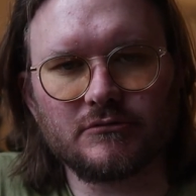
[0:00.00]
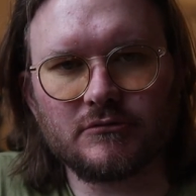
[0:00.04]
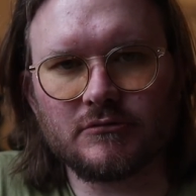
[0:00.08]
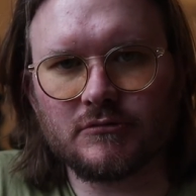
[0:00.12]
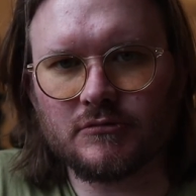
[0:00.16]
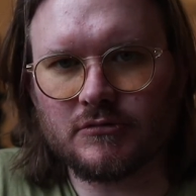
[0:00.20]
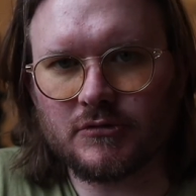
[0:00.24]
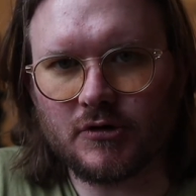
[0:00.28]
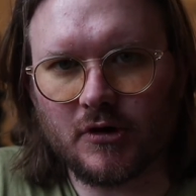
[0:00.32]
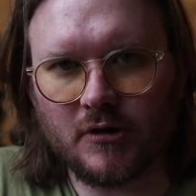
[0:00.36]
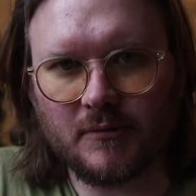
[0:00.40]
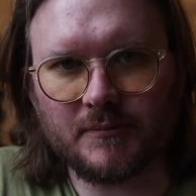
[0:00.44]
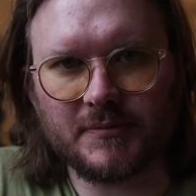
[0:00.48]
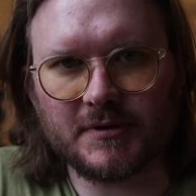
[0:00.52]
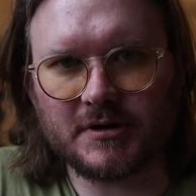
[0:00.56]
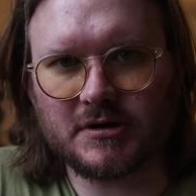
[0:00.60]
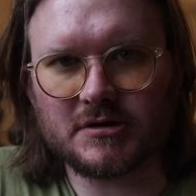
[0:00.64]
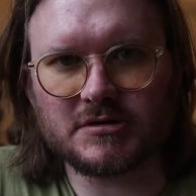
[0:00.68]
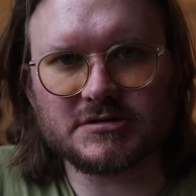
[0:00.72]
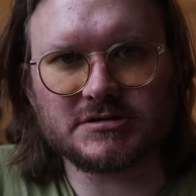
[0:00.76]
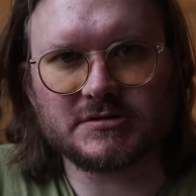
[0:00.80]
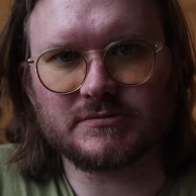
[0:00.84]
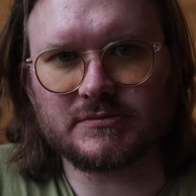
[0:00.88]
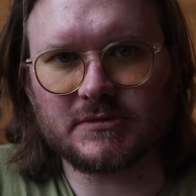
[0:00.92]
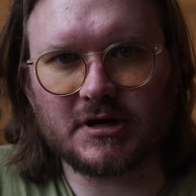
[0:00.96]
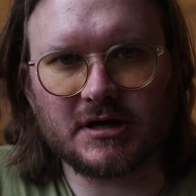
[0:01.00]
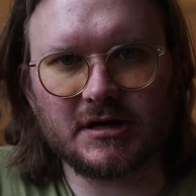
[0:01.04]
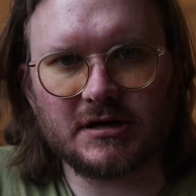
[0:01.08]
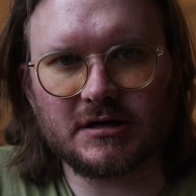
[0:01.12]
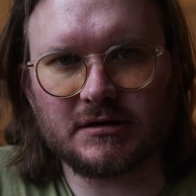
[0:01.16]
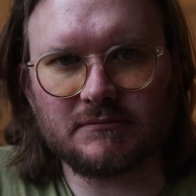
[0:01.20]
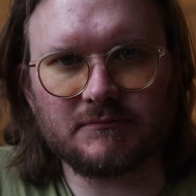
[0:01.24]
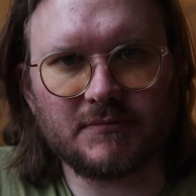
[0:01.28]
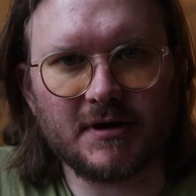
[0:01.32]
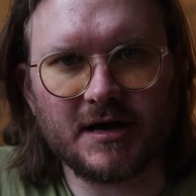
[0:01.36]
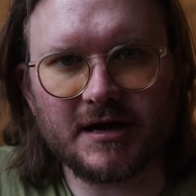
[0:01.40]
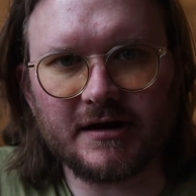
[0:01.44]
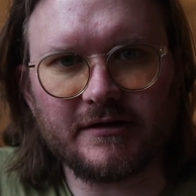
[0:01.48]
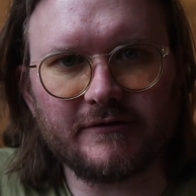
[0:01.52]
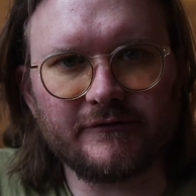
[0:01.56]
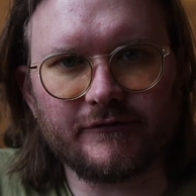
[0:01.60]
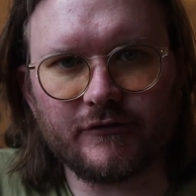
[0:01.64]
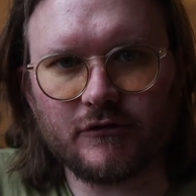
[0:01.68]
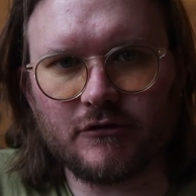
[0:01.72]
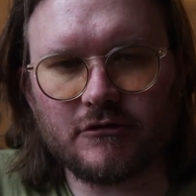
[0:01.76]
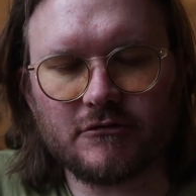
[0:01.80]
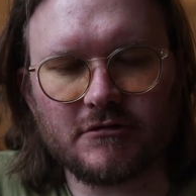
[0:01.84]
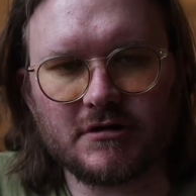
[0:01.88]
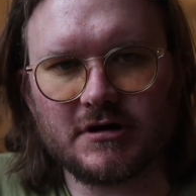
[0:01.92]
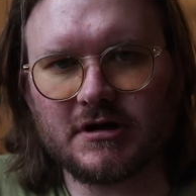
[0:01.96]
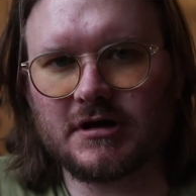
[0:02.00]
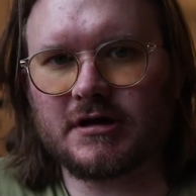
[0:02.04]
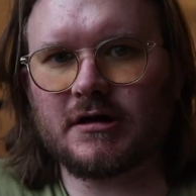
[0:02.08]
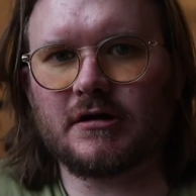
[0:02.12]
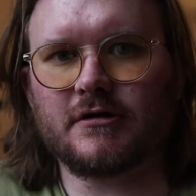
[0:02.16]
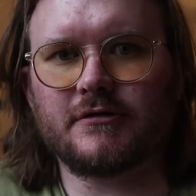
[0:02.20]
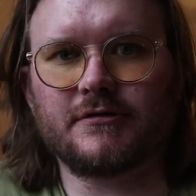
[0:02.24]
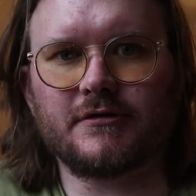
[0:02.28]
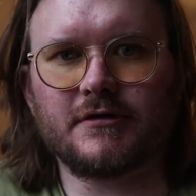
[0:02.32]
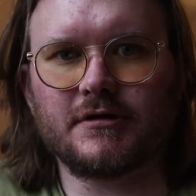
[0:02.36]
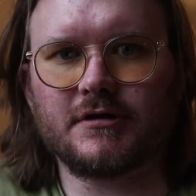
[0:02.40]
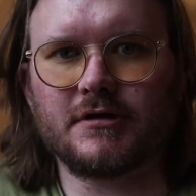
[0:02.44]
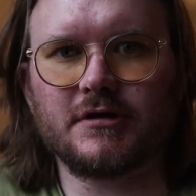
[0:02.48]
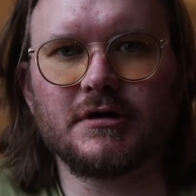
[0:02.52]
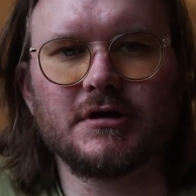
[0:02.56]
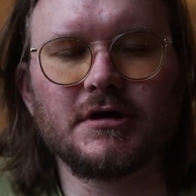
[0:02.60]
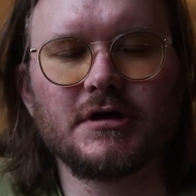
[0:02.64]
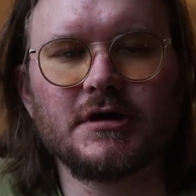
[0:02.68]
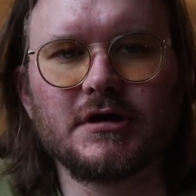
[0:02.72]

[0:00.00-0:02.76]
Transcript: not because I'm getting paid for or any other